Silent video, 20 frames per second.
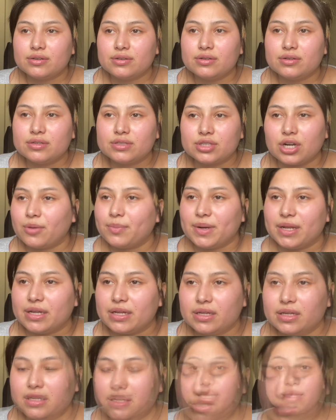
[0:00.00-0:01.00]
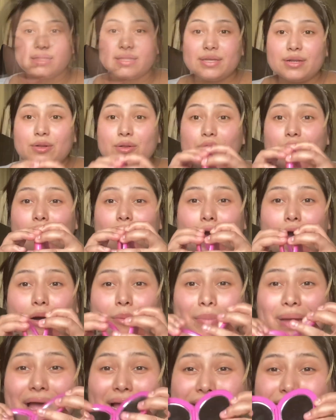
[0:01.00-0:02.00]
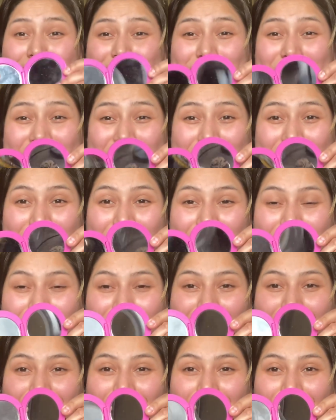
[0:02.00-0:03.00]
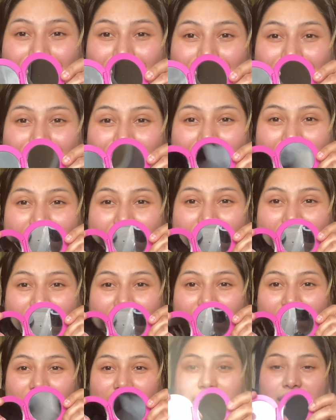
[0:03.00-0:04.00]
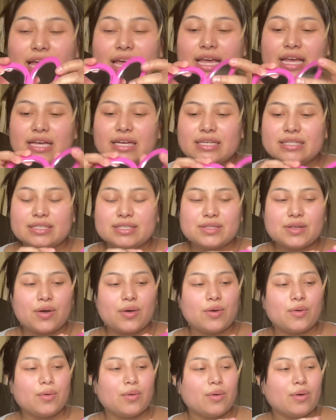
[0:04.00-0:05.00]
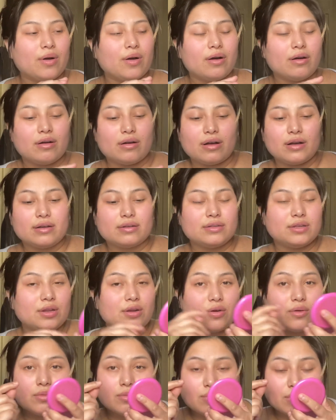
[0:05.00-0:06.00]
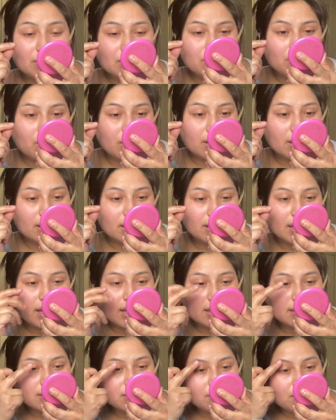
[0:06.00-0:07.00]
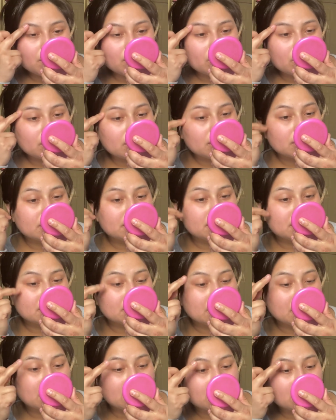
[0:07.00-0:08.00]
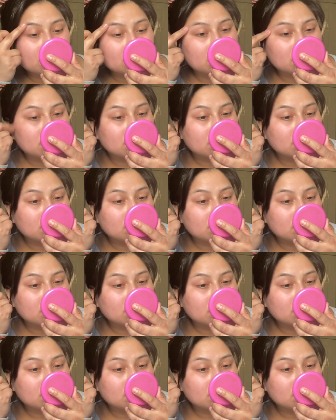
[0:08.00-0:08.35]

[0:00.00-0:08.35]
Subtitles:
sharpen it. A little compact mirror. Yay. So, you know, when you want to get a little bit more detailed,